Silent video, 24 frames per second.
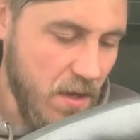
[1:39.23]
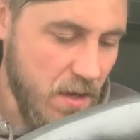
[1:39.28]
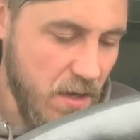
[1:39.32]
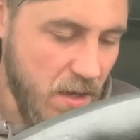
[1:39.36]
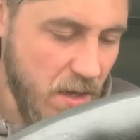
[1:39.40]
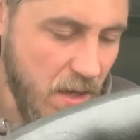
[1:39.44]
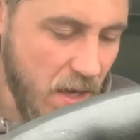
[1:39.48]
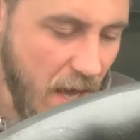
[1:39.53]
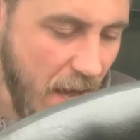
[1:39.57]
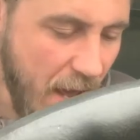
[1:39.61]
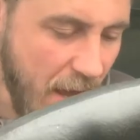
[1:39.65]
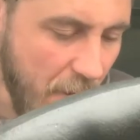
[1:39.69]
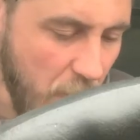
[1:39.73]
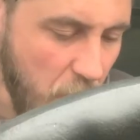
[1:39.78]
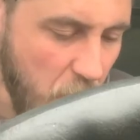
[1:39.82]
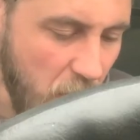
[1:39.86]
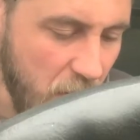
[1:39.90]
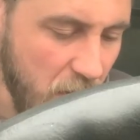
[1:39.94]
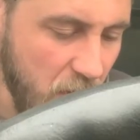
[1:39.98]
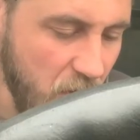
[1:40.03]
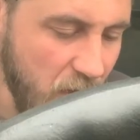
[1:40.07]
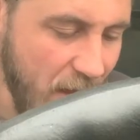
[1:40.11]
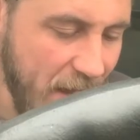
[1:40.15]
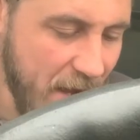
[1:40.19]
Yeah,
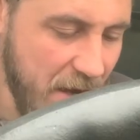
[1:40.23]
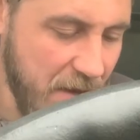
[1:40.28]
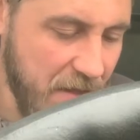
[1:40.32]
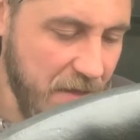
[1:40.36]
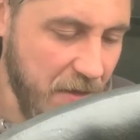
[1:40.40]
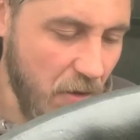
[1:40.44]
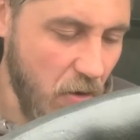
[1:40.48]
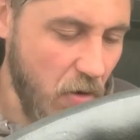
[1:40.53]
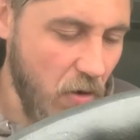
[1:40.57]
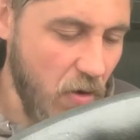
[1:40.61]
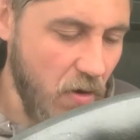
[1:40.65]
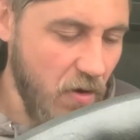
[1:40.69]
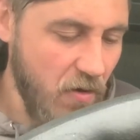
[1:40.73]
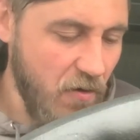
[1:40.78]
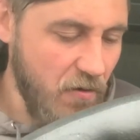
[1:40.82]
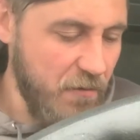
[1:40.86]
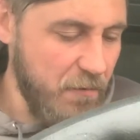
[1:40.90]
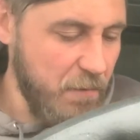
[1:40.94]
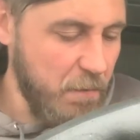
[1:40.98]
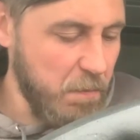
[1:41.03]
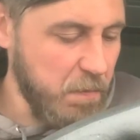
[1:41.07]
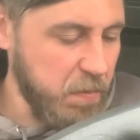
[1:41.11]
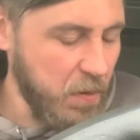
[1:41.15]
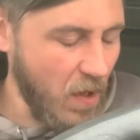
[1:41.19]
one length of
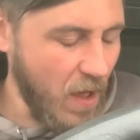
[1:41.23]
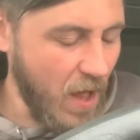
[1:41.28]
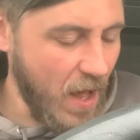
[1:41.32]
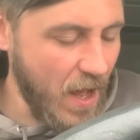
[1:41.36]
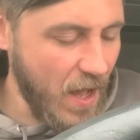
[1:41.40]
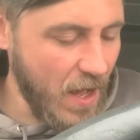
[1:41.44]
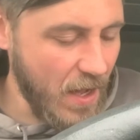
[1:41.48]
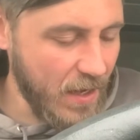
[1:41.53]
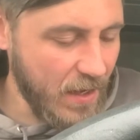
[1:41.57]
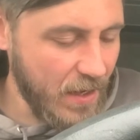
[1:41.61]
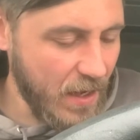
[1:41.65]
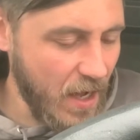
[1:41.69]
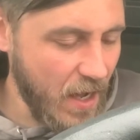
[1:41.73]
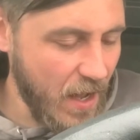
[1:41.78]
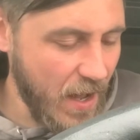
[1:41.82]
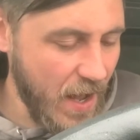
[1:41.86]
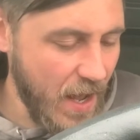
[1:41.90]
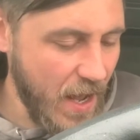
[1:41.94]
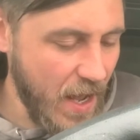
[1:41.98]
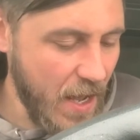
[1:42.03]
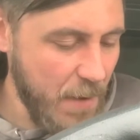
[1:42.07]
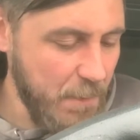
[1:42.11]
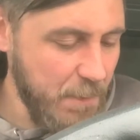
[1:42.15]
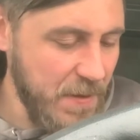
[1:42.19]
black
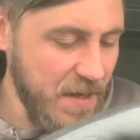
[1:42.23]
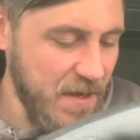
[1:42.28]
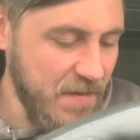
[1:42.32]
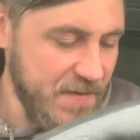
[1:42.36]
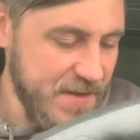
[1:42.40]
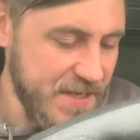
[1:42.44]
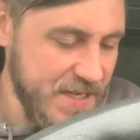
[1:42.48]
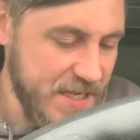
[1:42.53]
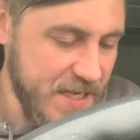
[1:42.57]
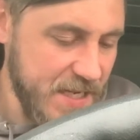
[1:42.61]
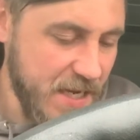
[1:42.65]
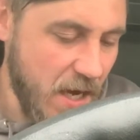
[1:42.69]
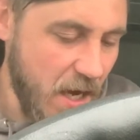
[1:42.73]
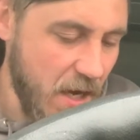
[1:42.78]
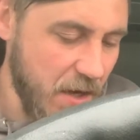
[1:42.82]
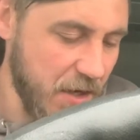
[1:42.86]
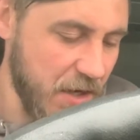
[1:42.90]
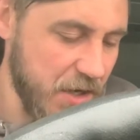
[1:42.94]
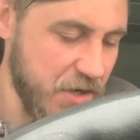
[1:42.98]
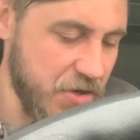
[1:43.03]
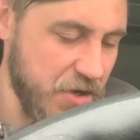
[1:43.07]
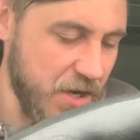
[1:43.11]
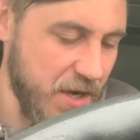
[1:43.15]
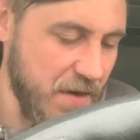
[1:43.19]
PVC
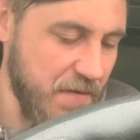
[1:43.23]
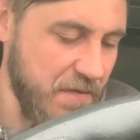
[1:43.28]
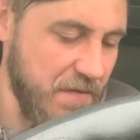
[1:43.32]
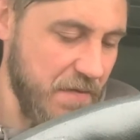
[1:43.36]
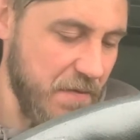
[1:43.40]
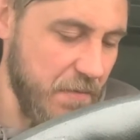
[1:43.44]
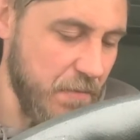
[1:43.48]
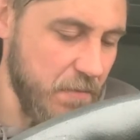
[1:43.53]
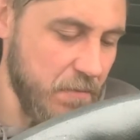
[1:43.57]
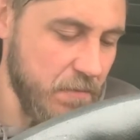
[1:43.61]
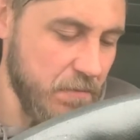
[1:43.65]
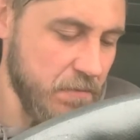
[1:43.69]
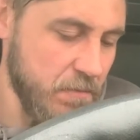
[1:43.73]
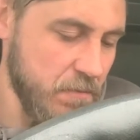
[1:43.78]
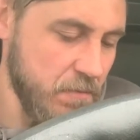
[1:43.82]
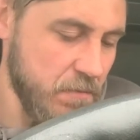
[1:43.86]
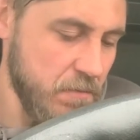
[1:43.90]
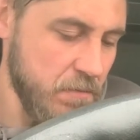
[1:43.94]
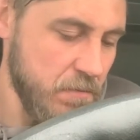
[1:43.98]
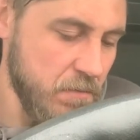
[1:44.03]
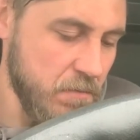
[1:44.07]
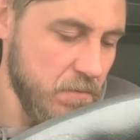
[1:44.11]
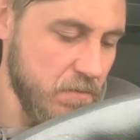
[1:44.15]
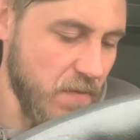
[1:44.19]
architrave,
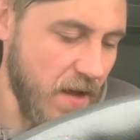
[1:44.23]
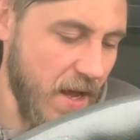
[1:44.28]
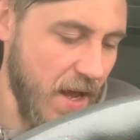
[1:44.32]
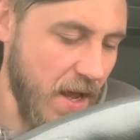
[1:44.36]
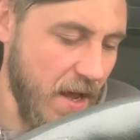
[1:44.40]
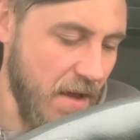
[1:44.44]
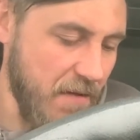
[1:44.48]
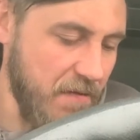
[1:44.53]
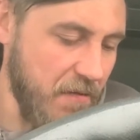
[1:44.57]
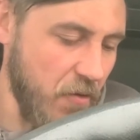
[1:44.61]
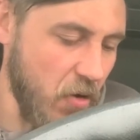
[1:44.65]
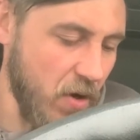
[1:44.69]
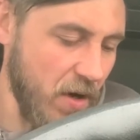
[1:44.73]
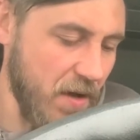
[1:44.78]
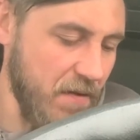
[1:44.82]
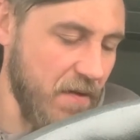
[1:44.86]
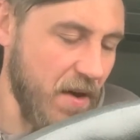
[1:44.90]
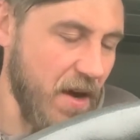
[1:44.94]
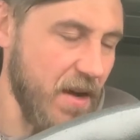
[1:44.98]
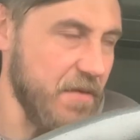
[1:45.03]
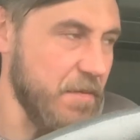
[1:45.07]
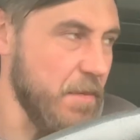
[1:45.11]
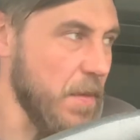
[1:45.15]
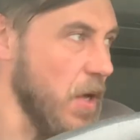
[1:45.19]

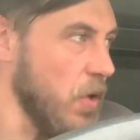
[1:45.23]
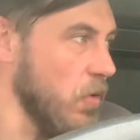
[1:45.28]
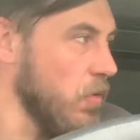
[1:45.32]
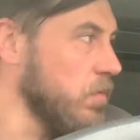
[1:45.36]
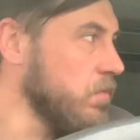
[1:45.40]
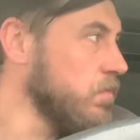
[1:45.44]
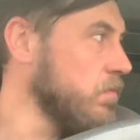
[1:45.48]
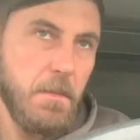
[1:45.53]
45mm.